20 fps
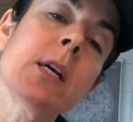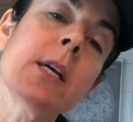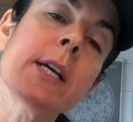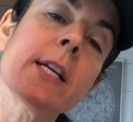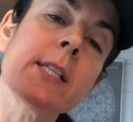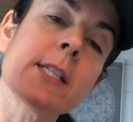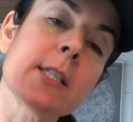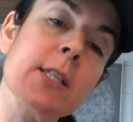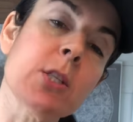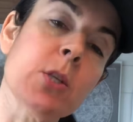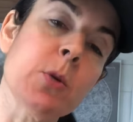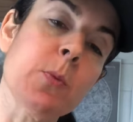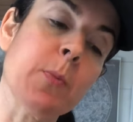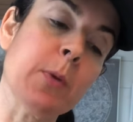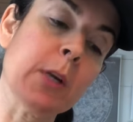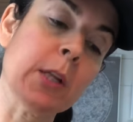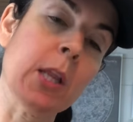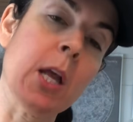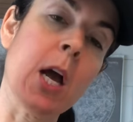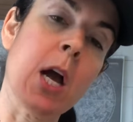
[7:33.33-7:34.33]
It's
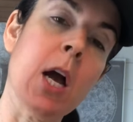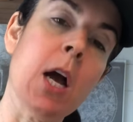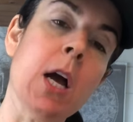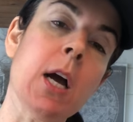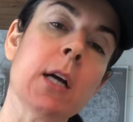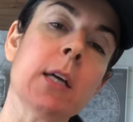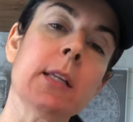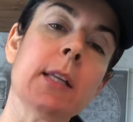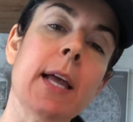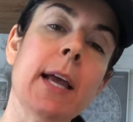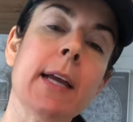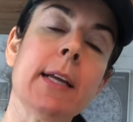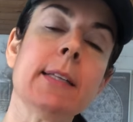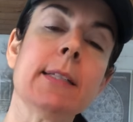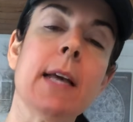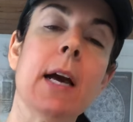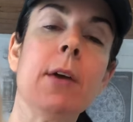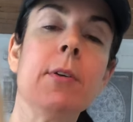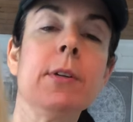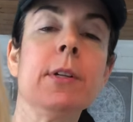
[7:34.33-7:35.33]
super long, like
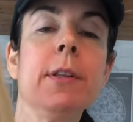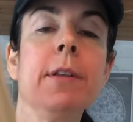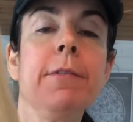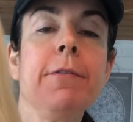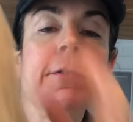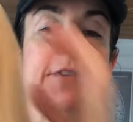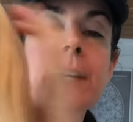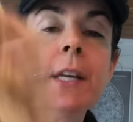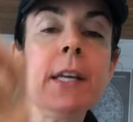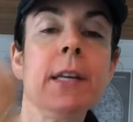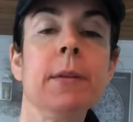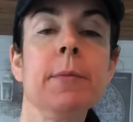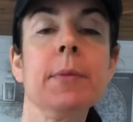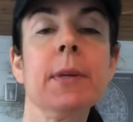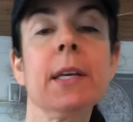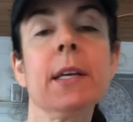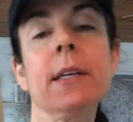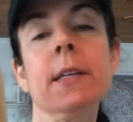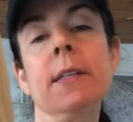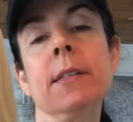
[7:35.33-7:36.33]
down to the feet,
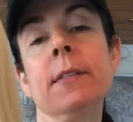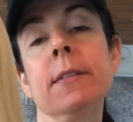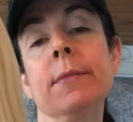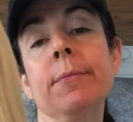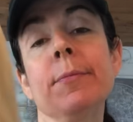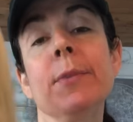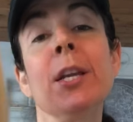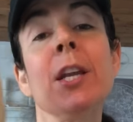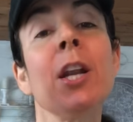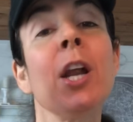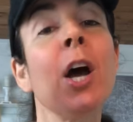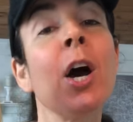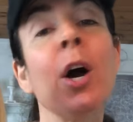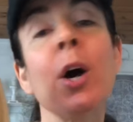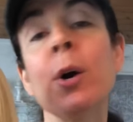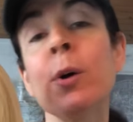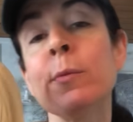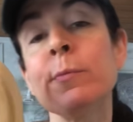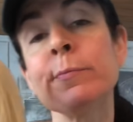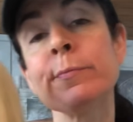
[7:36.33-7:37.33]
because, you
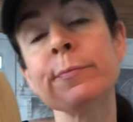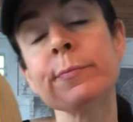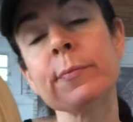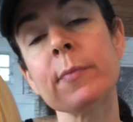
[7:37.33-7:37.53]
know,